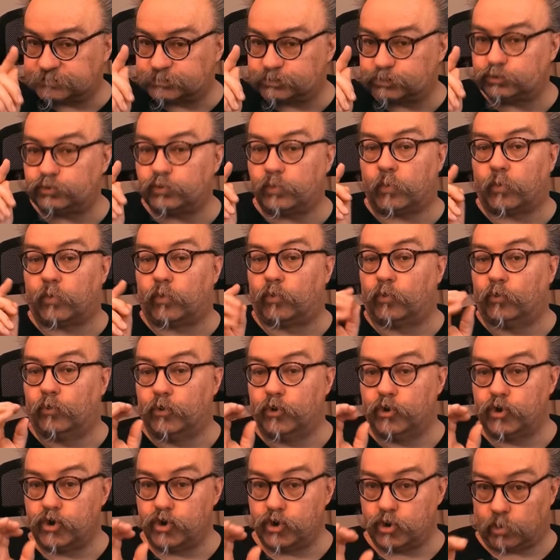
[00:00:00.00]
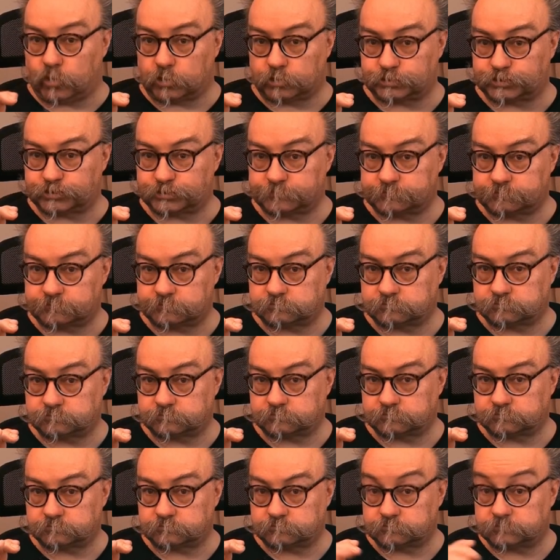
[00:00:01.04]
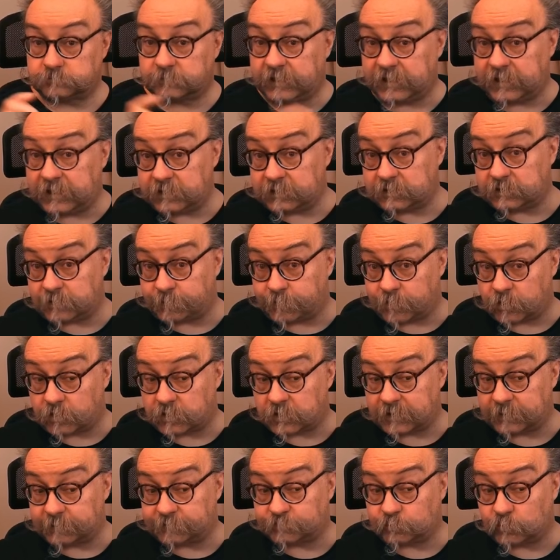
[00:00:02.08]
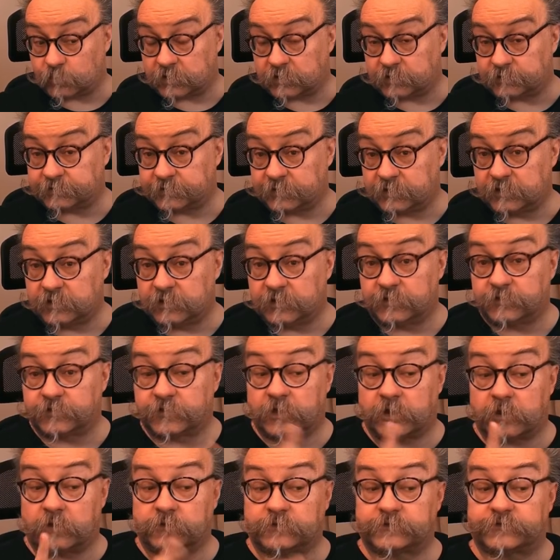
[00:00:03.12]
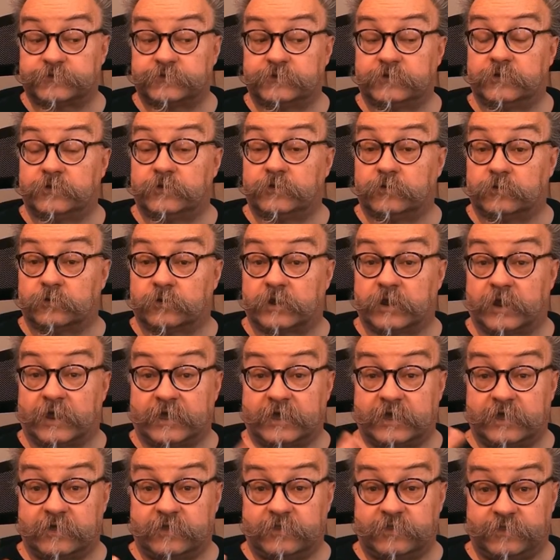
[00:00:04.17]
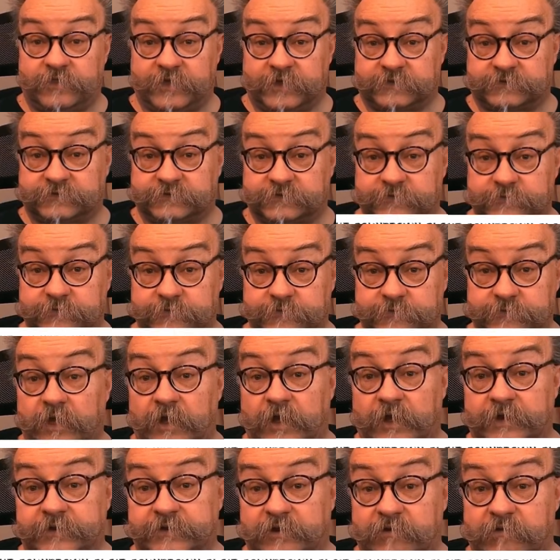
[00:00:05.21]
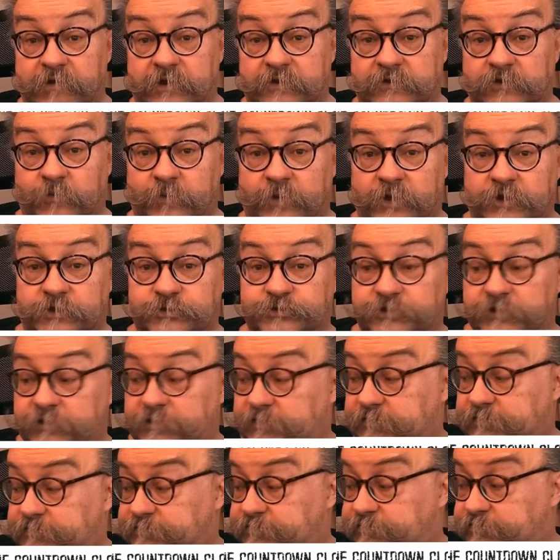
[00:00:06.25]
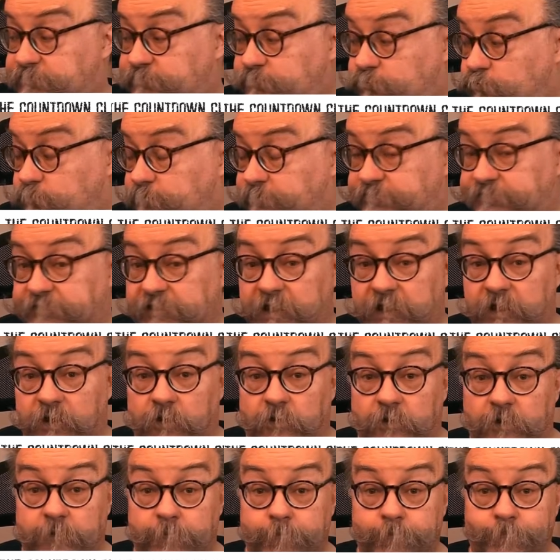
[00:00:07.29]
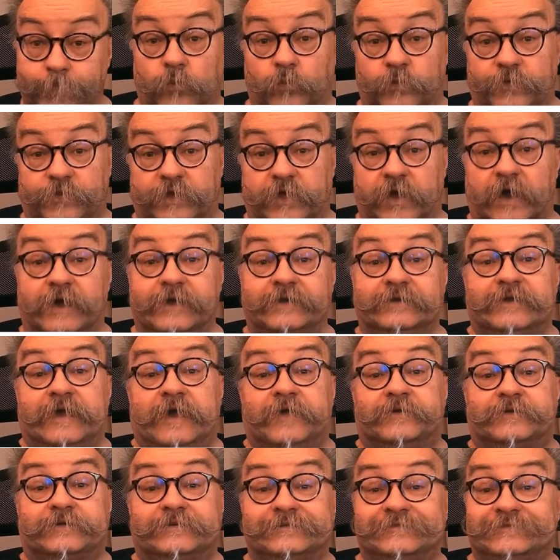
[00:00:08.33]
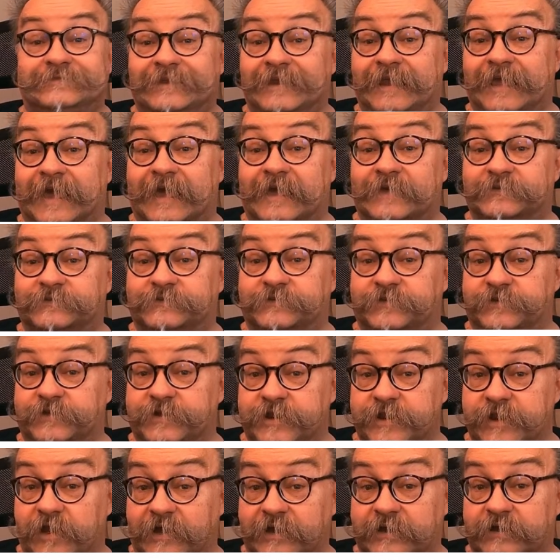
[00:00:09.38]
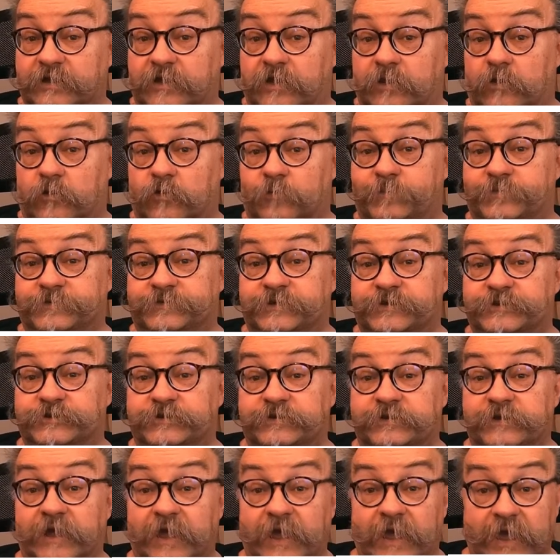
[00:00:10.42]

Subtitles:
to or not. In Apocalypse World, the clocks look like this, a direct homage to the doomsday clock, with the idea that until it gets to the 9 o'clock position,